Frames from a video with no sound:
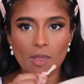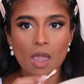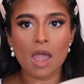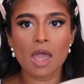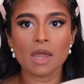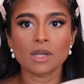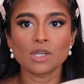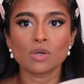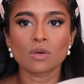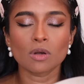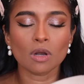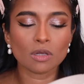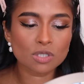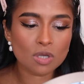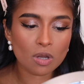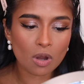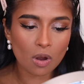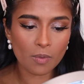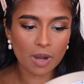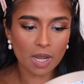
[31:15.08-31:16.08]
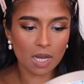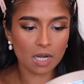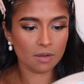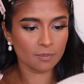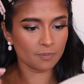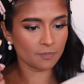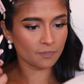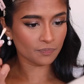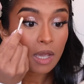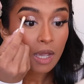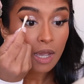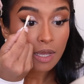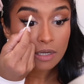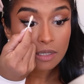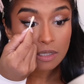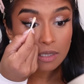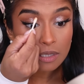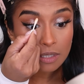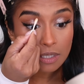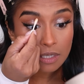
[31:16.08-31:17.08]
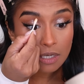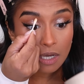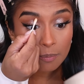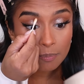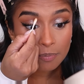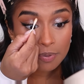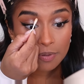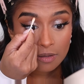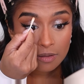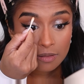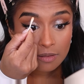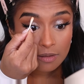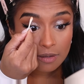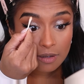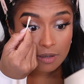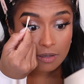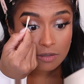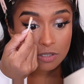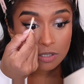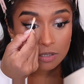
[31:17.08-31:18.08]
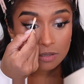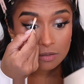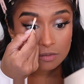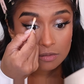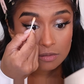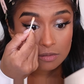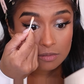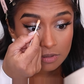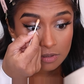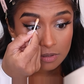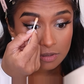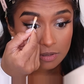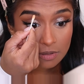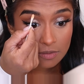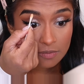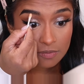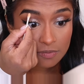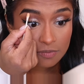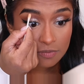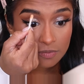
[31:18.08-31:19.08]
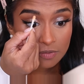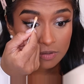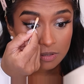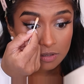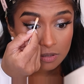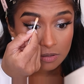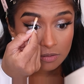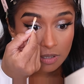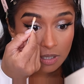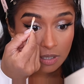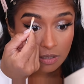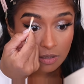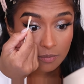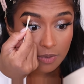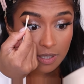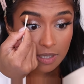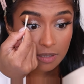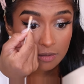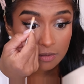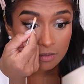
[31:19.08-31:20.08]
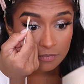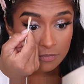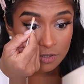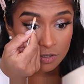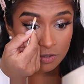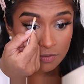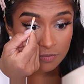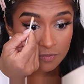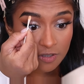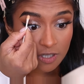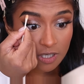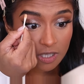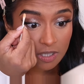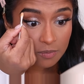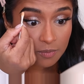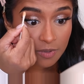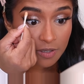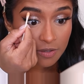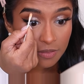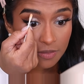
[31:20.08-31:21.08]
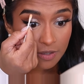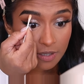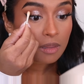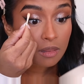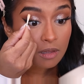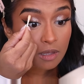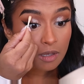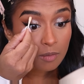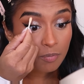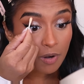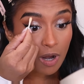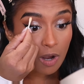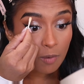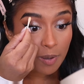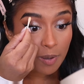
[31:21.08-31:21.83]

And you can also go in and clean up the edges if you kind of went too far with the brow